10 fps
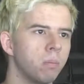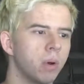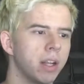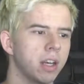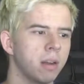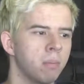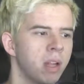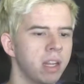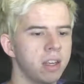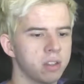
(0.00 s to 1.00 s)
But
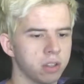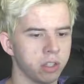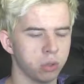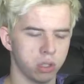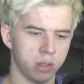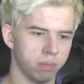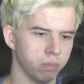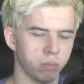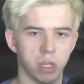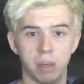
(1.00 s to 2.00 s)
Mondays are usually
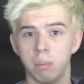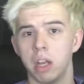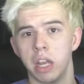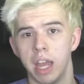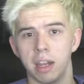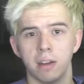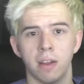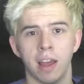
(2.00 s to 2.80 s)
pretty mundane.